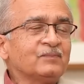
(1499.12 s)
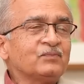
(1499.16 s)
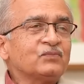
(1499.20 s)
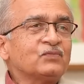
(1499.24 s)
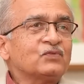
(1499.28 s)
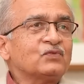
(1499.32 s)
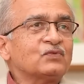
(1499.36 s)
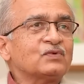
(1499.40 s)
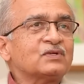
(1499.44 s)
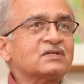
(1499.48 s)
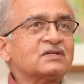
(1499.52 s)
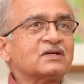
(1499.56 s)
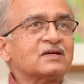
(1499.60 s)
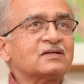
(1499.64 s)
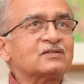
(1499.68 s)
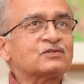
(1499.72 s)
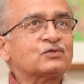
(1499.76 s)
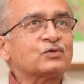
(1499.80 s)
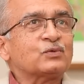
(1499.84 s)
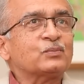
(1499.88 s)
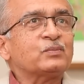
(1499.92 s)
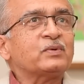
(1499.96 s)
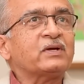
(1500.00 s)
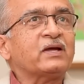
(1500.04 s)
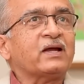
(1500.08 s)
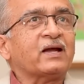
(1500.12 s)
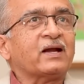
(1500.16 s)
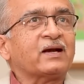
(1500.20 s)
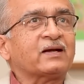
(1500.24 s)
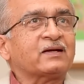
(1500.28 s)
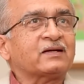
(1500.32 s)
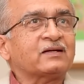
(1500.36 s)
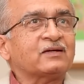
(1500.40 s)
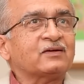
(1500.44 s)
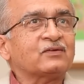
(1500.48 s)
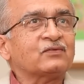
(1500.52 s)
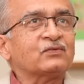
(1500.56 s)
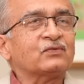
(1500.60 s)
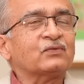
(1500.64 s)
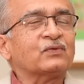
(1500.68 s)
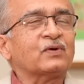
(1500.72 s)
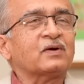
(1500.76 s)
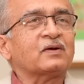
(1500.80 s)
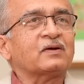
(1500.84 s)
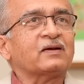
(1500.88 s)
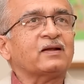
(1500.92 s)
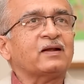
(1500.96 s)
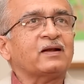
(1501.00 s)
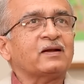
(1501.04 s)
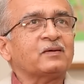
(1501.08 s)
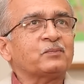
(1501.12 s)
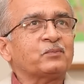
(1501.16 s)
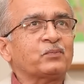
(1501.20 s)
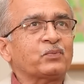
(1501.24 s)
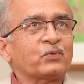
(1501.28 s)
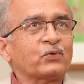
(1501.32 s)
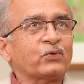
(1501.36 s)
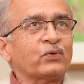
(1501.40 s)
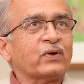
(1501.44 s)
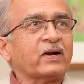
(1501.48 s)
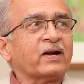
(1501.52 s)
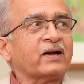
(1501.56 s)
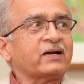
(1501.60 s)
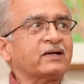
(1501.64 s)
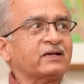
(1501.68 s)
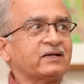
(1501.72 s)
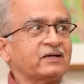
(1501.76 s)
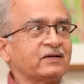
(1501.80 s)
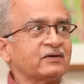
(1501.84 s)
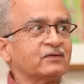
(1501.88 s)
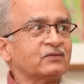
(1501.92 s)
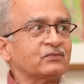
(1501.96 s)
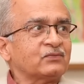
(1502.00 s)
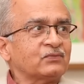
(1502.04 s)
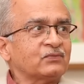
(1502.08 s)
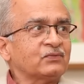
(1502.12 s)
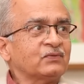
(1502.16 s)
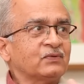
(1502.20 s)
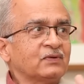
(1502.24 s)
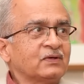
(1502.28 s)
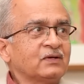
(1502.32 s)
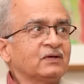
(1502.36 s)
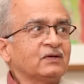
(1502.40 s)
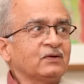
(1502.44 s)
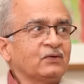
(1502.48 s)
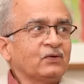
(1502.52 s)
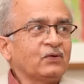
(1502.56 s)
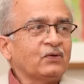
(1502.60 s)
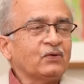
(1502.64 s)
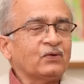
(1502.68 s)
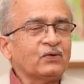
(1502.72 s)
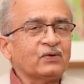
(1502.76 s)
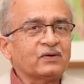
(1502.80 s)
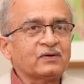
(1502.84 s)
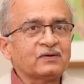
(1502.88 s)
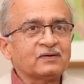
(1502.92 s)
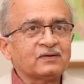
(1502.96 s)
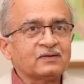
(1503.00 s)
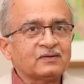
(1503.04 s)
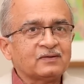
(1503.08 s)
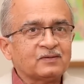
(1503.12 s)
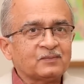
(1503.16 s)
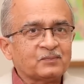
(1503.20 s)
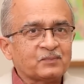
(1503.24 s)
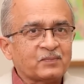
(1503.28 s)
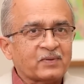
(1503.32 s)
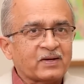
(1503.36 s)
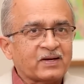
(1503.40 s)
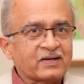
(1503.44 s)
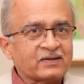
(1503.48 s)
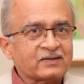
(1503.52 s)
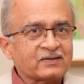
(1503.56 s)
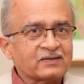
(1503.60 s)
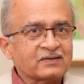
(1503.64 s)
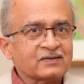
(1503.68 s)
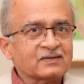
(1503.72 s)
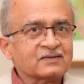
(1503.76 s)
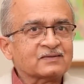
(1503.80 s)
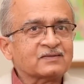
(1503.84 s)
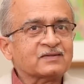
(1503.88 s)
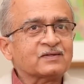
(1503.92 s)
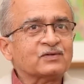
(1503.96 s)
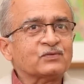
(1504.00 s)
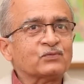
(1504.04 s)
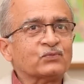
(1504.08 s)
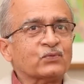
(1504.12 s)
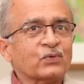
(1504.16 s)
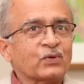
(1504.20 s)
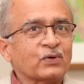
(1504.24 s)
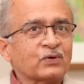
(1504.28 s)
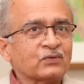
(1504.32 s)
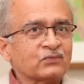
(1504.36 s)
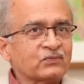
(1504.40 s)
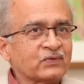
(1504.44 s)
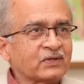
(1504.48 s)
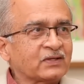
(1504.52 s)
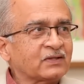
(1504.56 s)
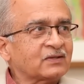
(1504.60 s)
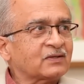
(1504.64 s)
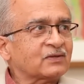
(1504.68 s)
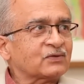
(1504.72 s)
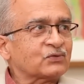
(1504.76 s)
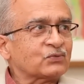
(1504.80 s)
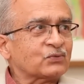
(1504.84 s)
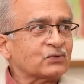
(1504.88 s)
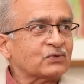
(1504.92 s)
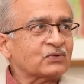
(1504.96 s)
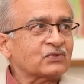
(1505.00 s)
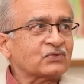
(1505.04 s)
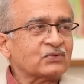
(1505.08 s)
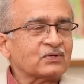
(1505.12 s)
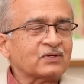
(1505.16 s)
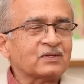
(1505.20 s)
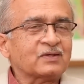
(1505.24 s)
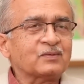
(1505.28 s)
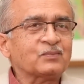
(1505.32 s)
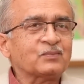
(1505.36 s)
which has to be active and proactive on matters involving the judiciary,